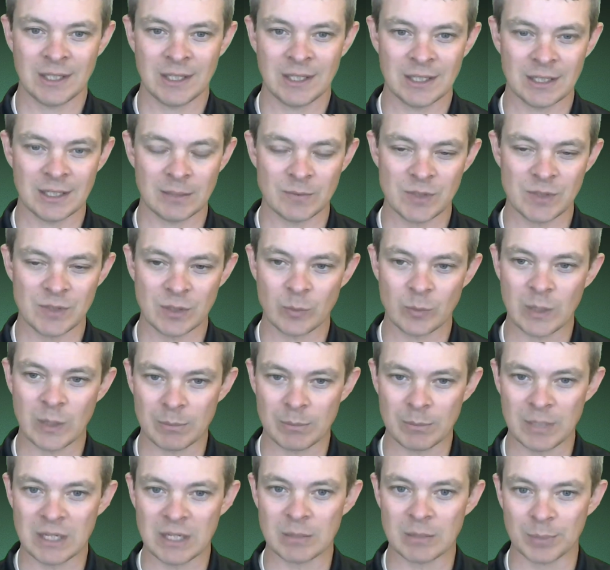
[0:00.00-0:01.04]
so that we
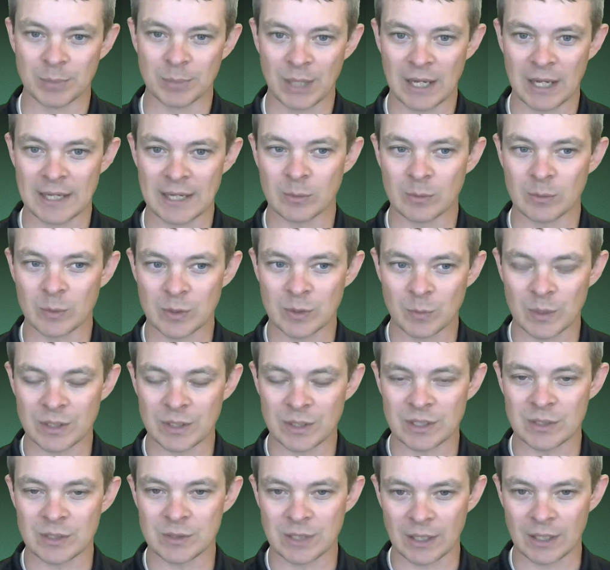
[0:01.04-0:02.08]
can be compliant with
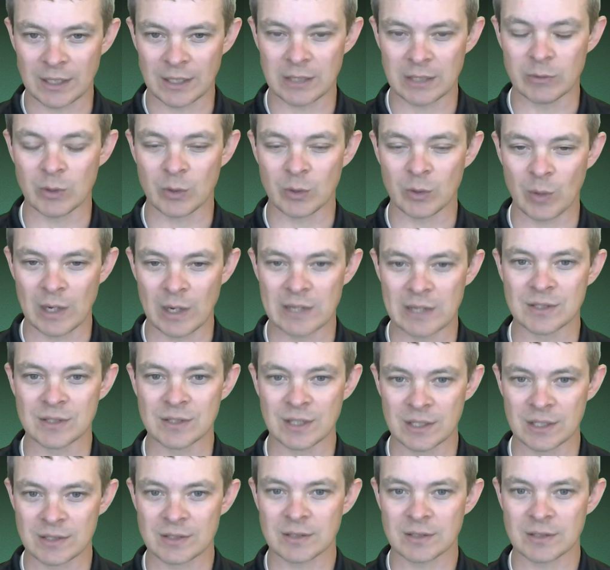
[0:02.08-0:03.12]
what the utility requires
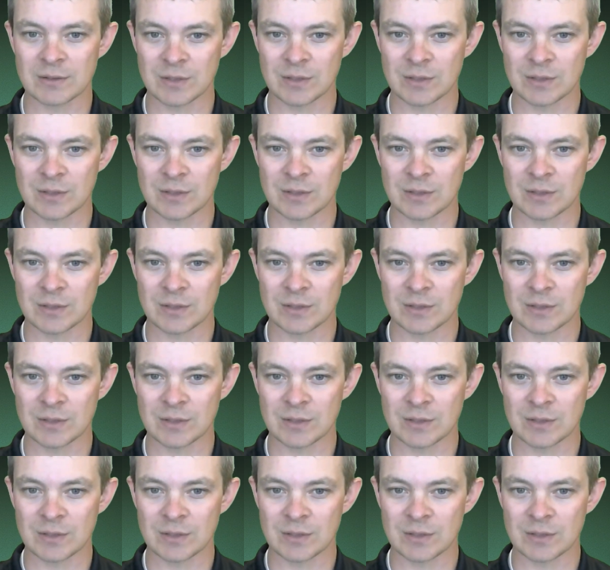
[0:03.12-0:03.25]
us.